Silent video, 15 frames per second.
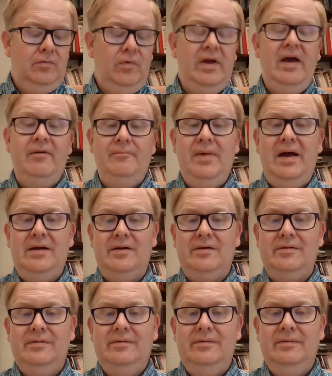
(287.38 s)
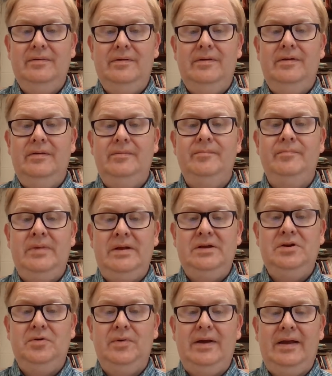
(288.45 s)
We have better be
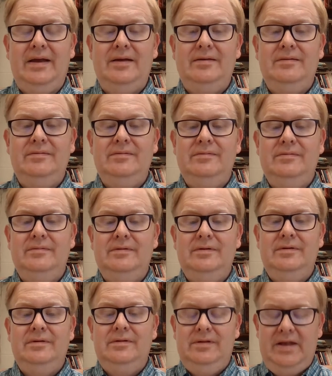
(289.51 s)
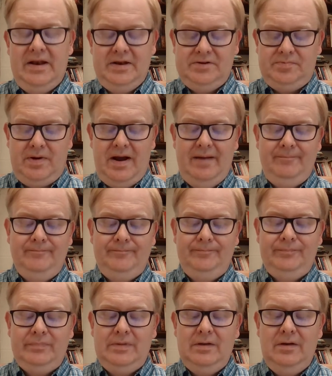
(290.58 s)
doing it. Let us pray.
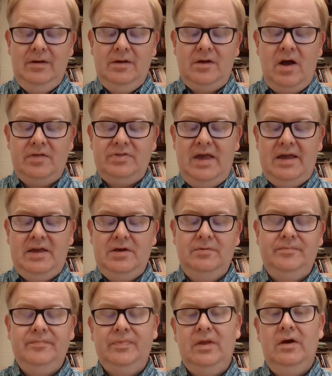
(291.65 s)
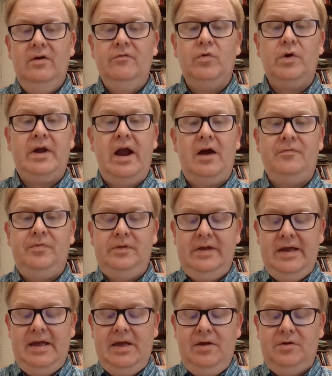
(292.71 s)
God, thank you for
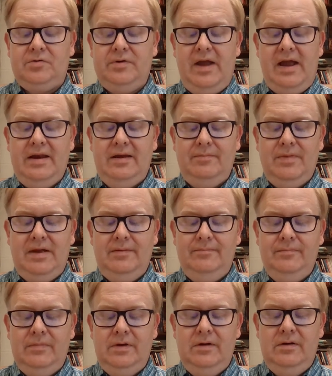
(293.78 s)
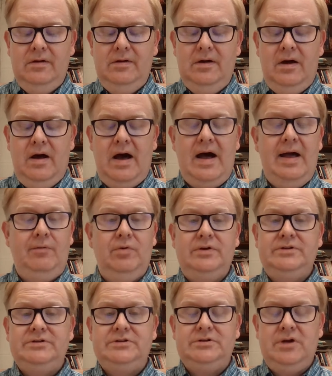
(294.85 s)
carefully creating me. I
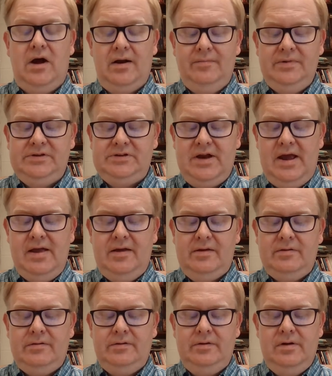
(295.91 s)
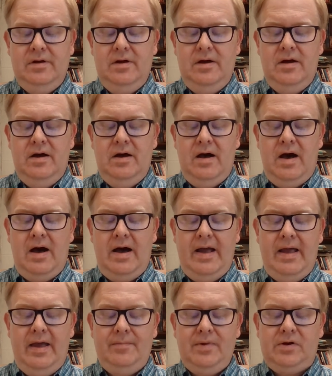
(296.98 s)
was not a mistake. I
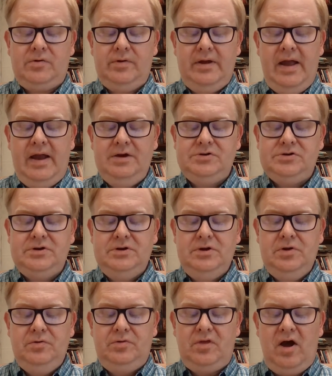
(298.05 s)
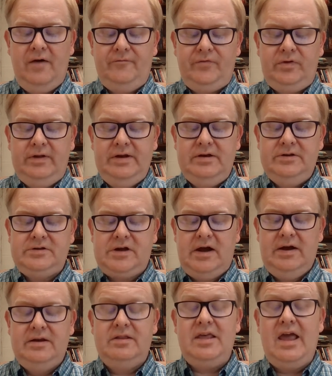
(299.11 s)
am a creation you thoughtfully designed.